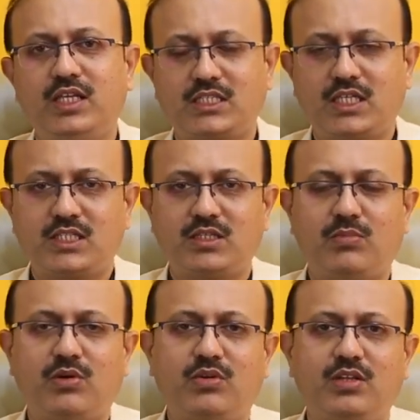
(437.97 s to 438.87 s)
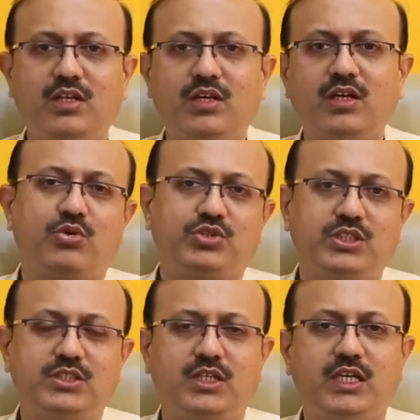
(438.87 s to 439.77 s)
discuss about the
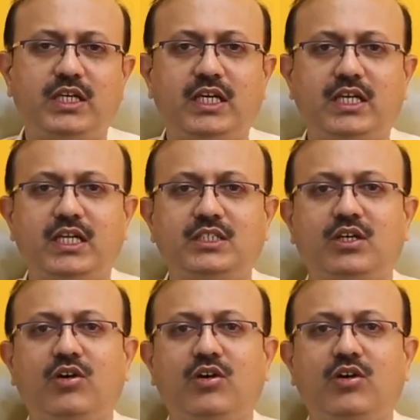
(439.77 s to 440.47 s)
procedural details,